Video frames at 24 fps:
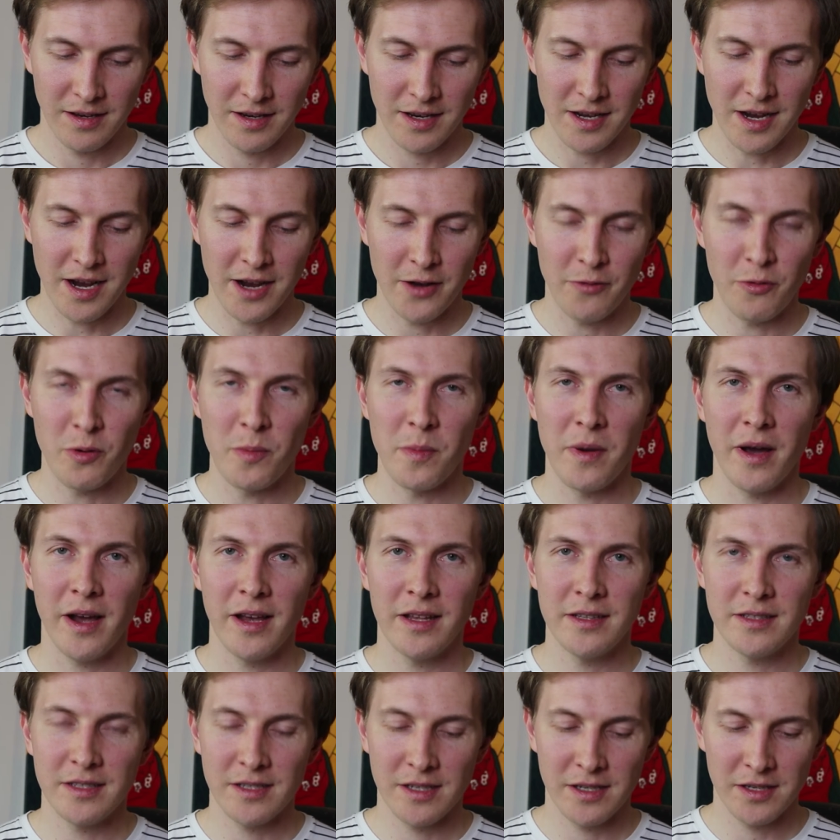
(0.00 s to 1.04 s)
kind
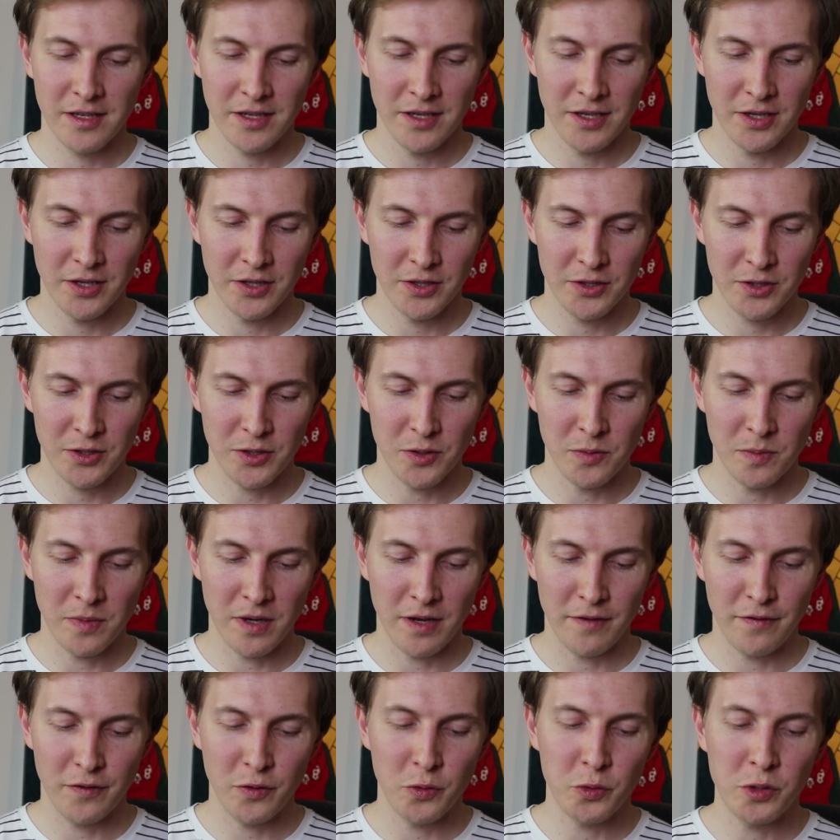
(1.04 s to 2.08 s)
reminder to
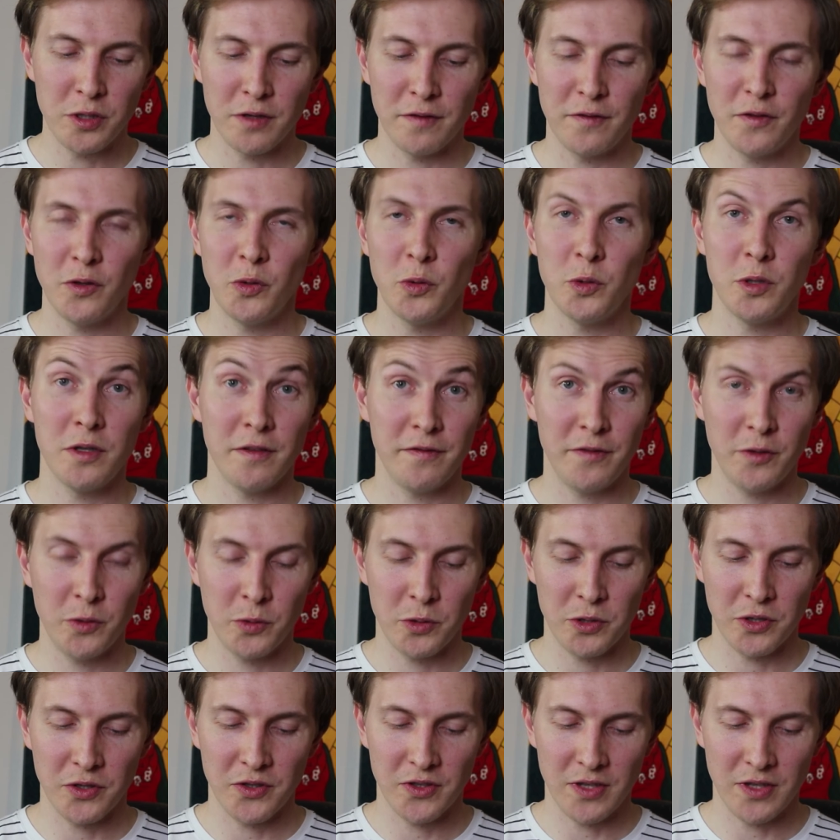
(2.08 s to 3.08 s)
my future